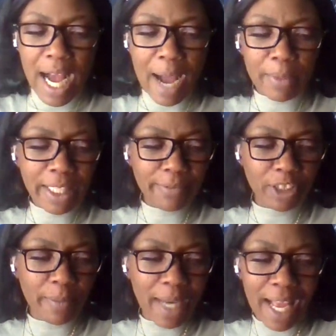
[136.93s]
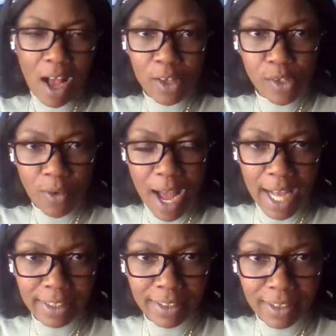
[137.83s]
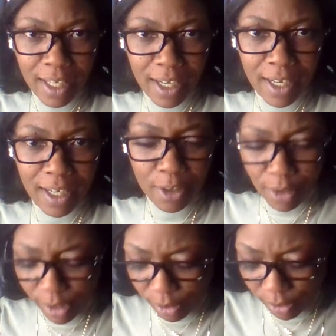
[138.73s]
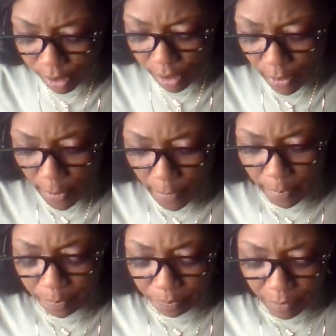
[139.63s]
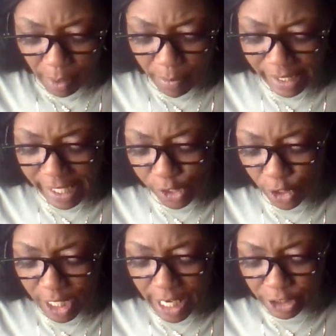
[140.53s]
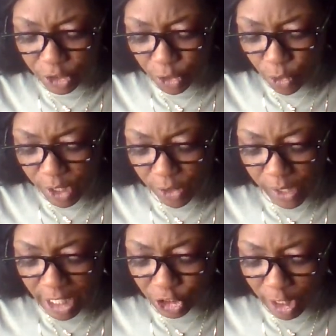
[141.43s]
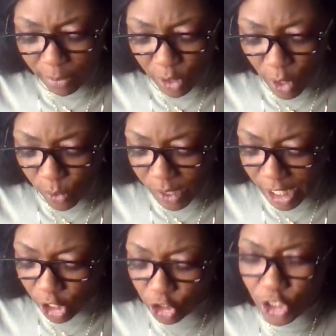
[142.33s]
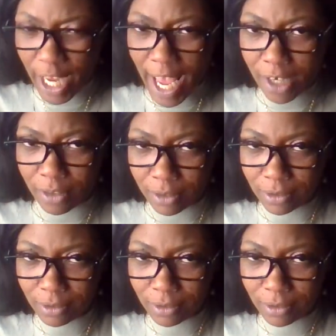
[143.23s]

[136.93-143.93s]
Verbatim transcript: I believe Gemini also got uh, crystals, but it says your connection to crystals and gemstones is a channel.